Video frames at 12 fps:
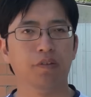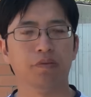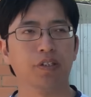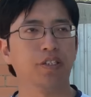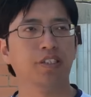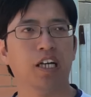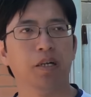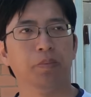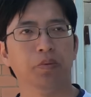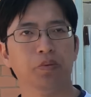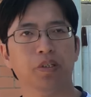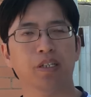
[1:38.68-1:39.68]
For
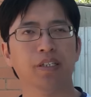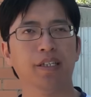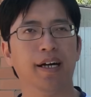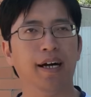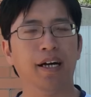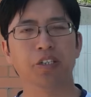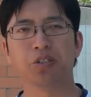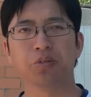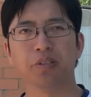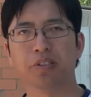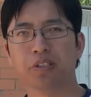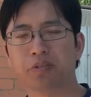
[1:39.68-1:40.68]
example, in
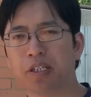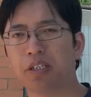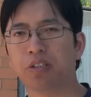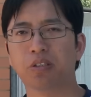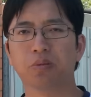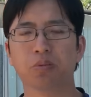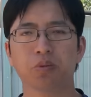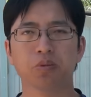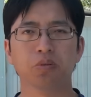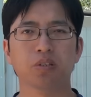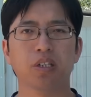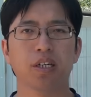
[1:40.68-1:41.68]
Archery Australia's
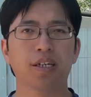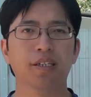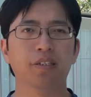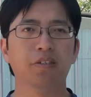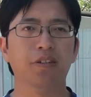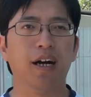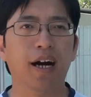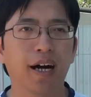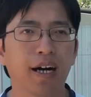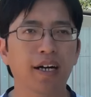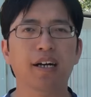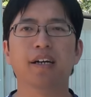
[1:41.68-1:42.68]
rules, you
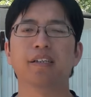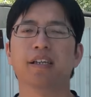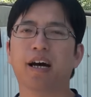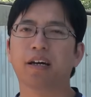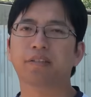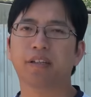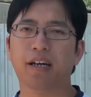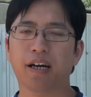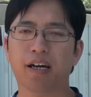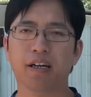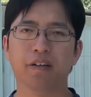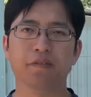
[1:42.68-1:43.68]
are allowed to
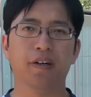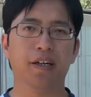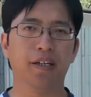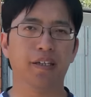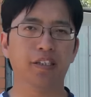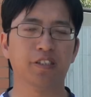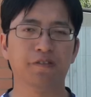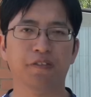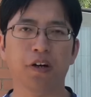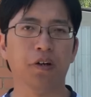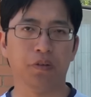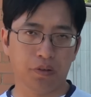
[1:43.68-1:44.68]
have a
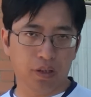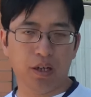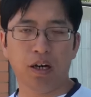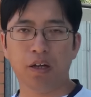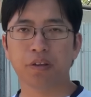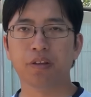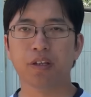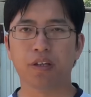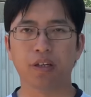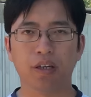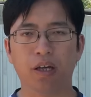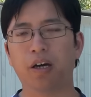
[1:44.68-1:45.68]
phone on the
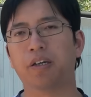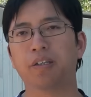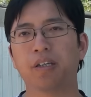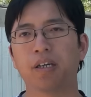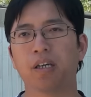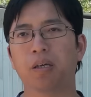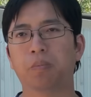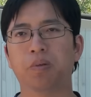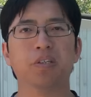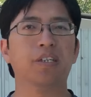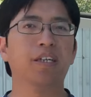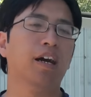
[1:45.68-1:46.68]
line, but
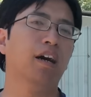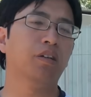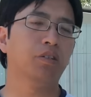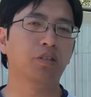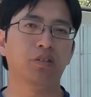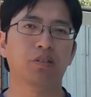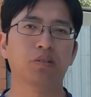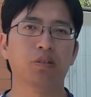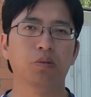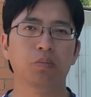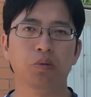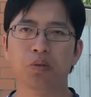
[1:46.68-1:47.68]
you can't use it to
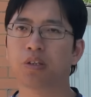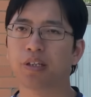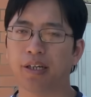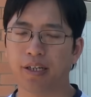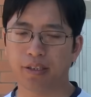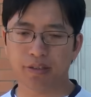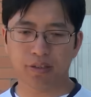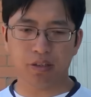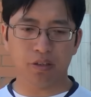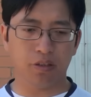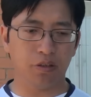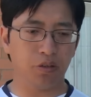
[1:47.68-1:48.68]
communicate.
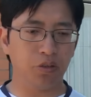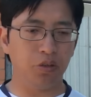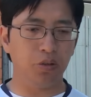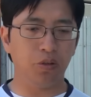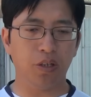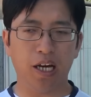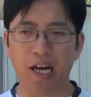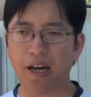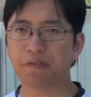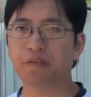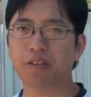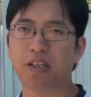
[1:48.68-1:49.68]
So you
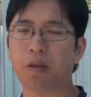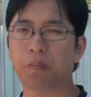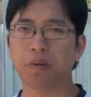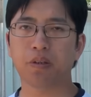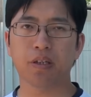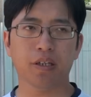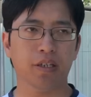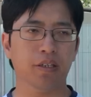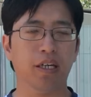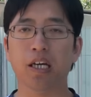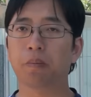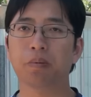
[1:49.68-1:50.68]
have to keep it in
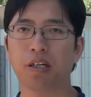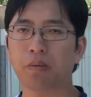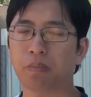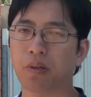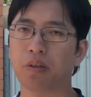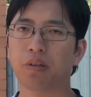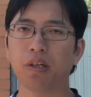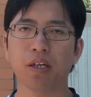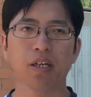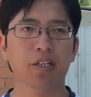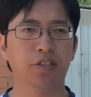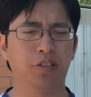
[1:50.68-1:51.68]
airplane mode
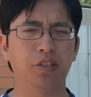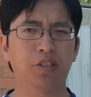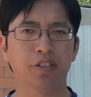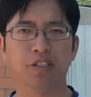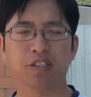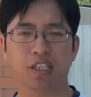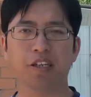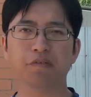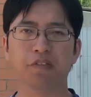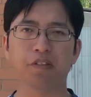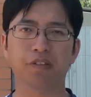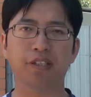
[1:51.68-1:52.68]
so you can
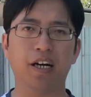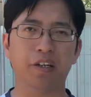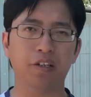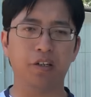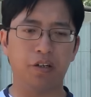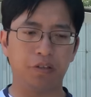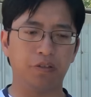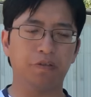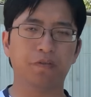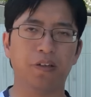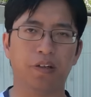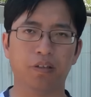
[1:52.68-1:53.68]
save your data on your
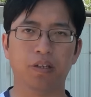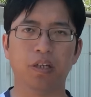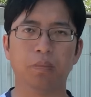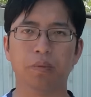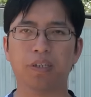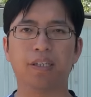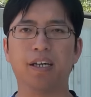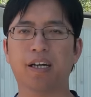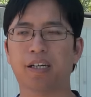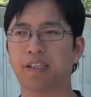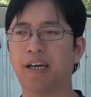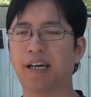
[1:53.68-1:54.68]
phone, but you
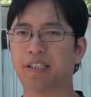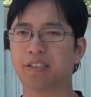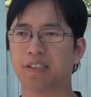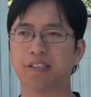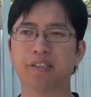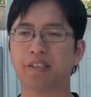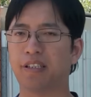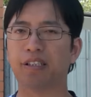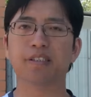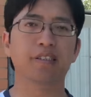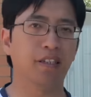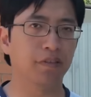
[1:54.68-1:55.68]
can't access the
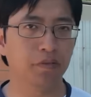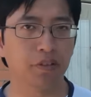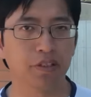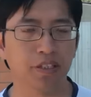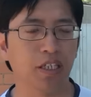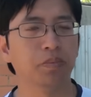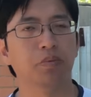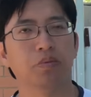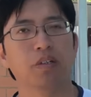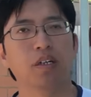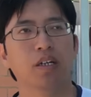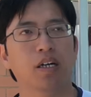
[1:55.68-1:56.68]
internet, for example.
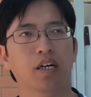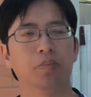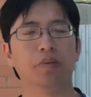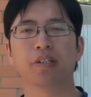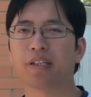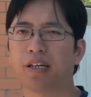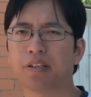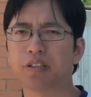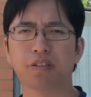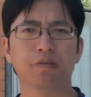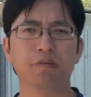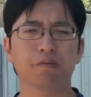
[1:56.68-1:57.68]
But again,
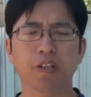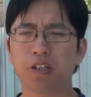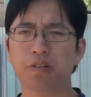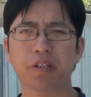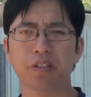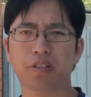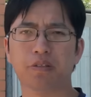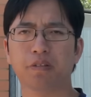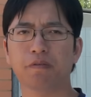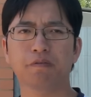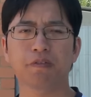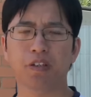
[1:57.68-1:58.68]
this varies
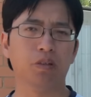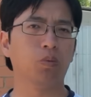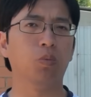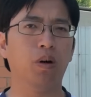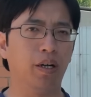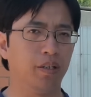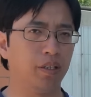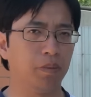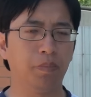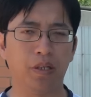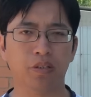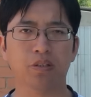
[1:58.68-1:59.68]
very widely
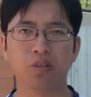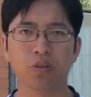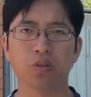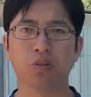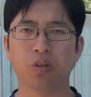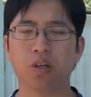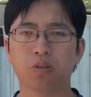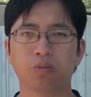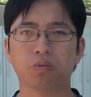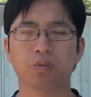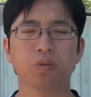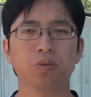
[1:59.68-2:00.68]
based on your local
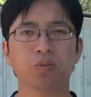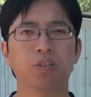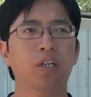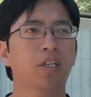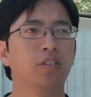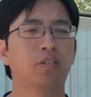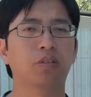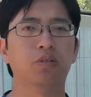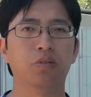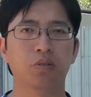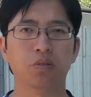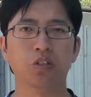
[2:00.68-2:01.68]
rules, so
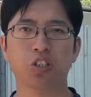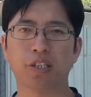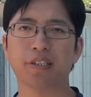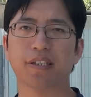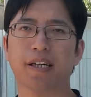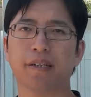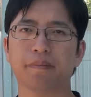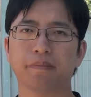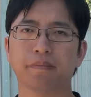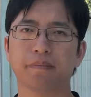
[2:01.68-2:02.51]
do check that.